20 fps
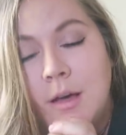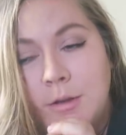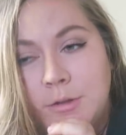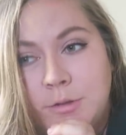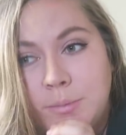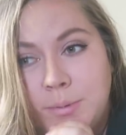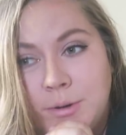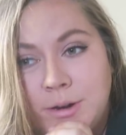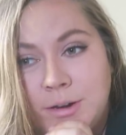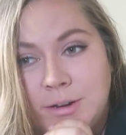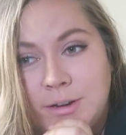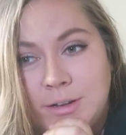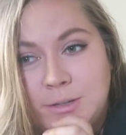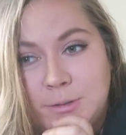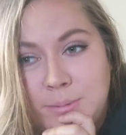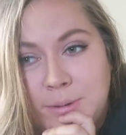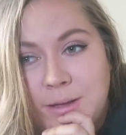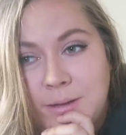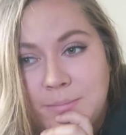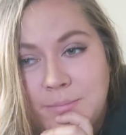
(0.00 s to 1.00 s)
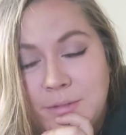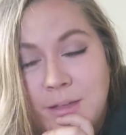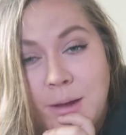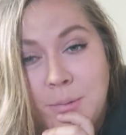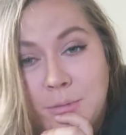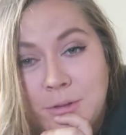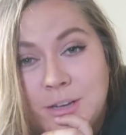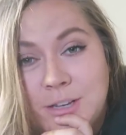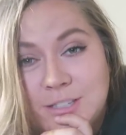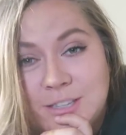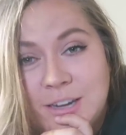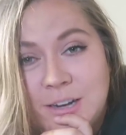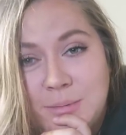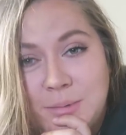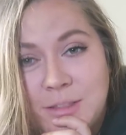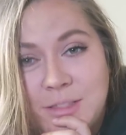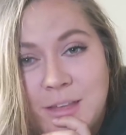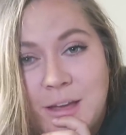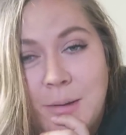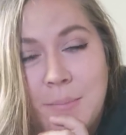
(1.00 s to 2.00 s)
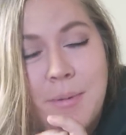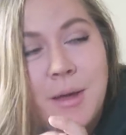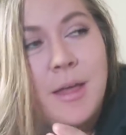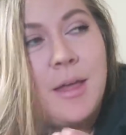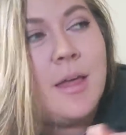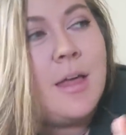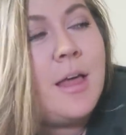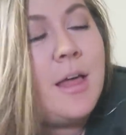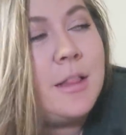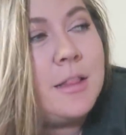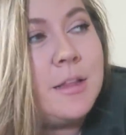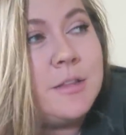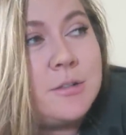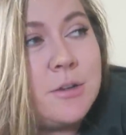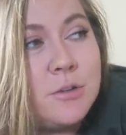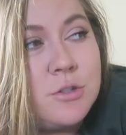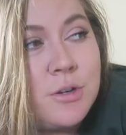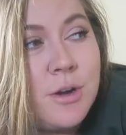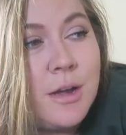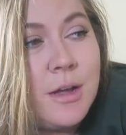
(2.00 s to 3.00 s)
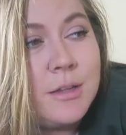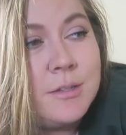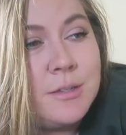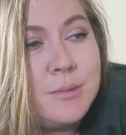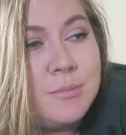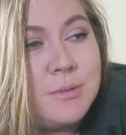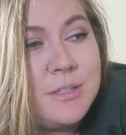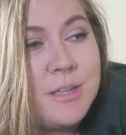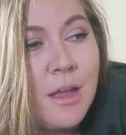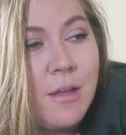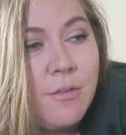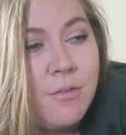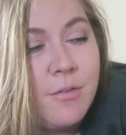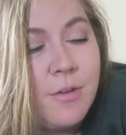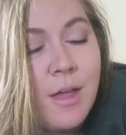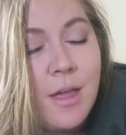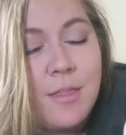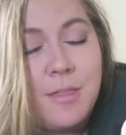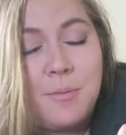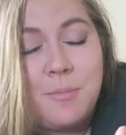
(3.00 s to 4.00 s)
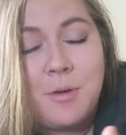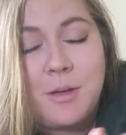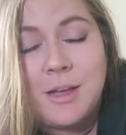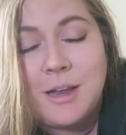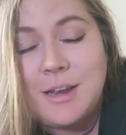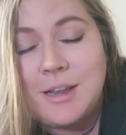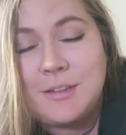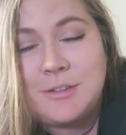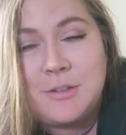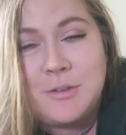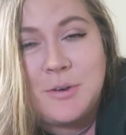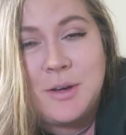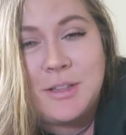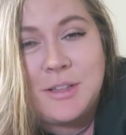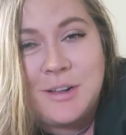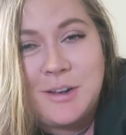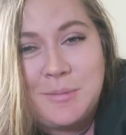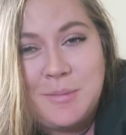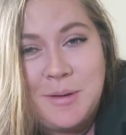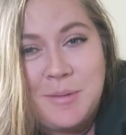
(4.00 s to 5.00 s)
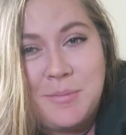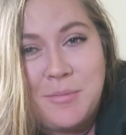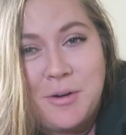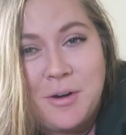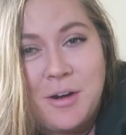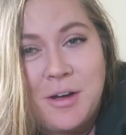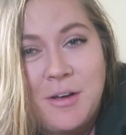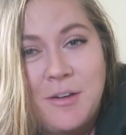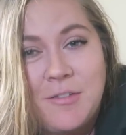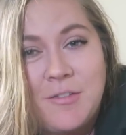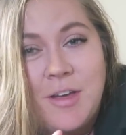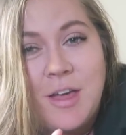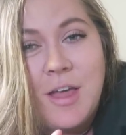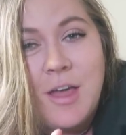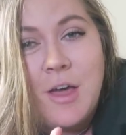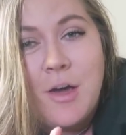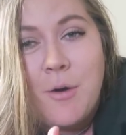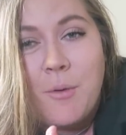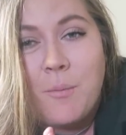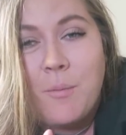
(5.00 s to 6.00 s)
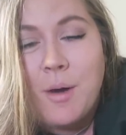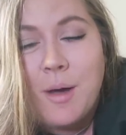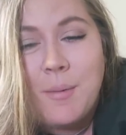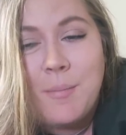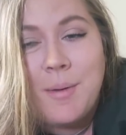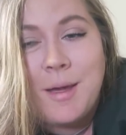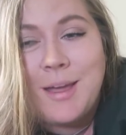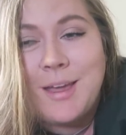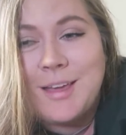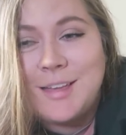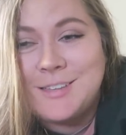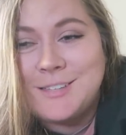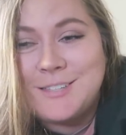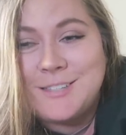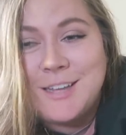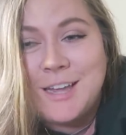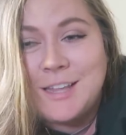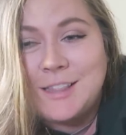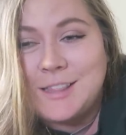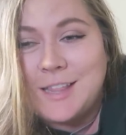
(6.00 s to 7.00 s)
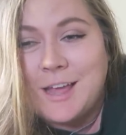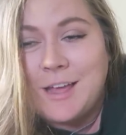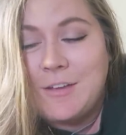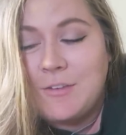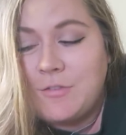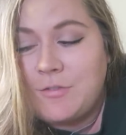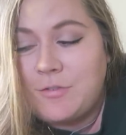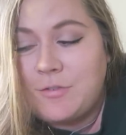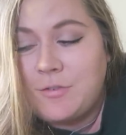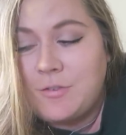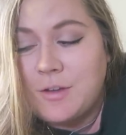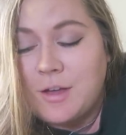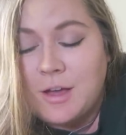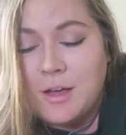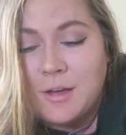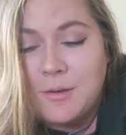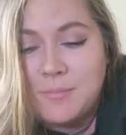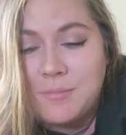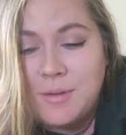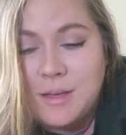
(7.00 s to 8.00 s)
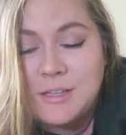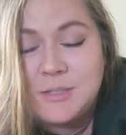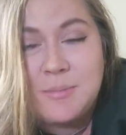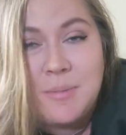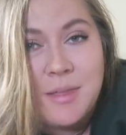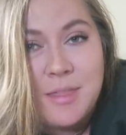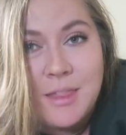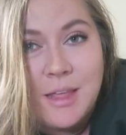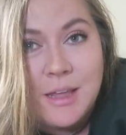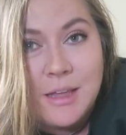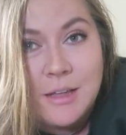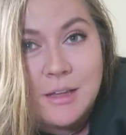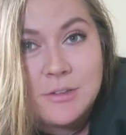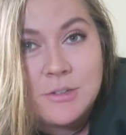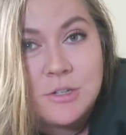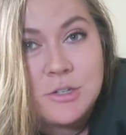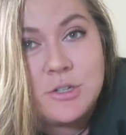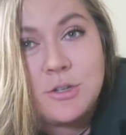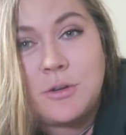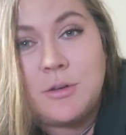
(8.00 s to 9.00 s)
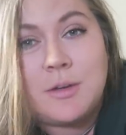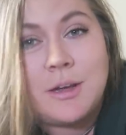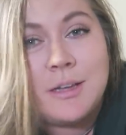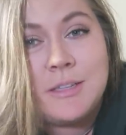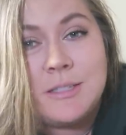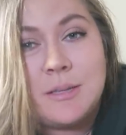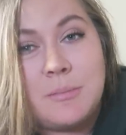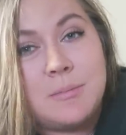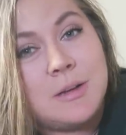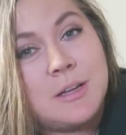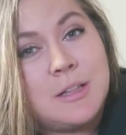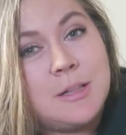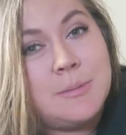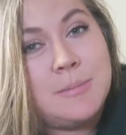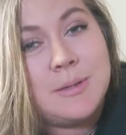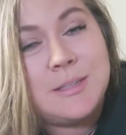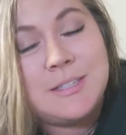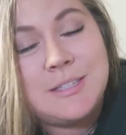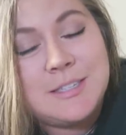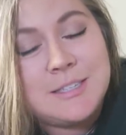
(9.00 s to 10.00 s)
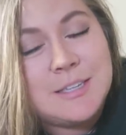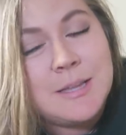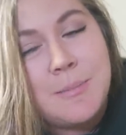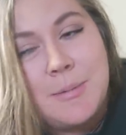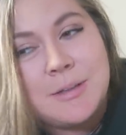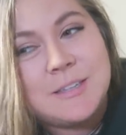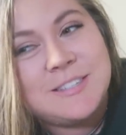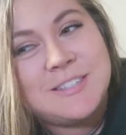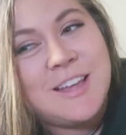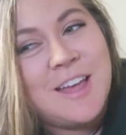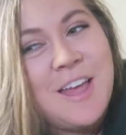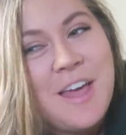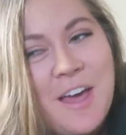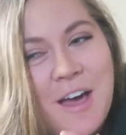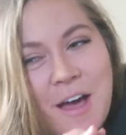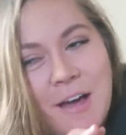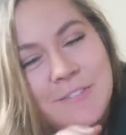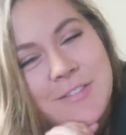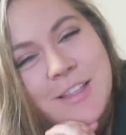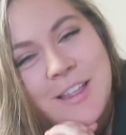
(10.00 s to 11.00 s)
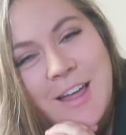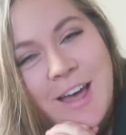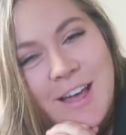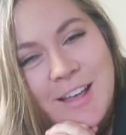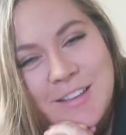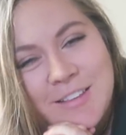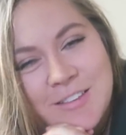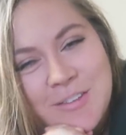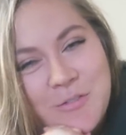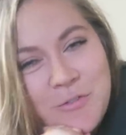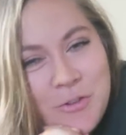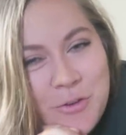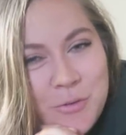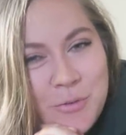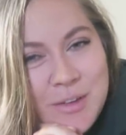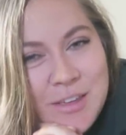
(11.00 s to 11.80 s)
it's a pretty nice pin. I'm really excited about that. But let's go try on some stuff and then we'll get into a little bit more of what my insane life um, has been like. I'll just show you guys some clip and snippets of the last few